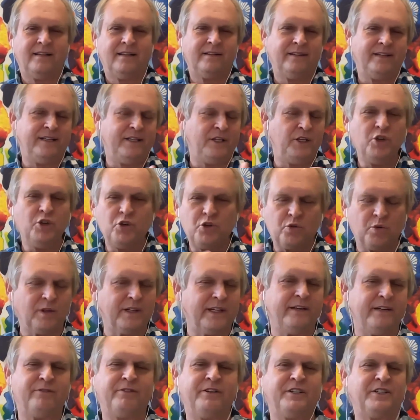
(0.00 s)
the usual
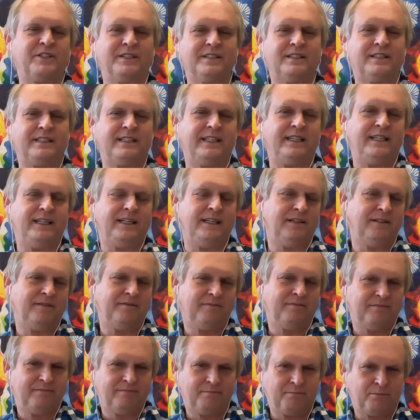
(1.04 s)
efficiency
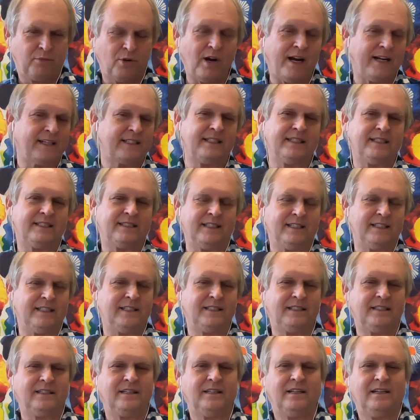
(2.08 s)
processes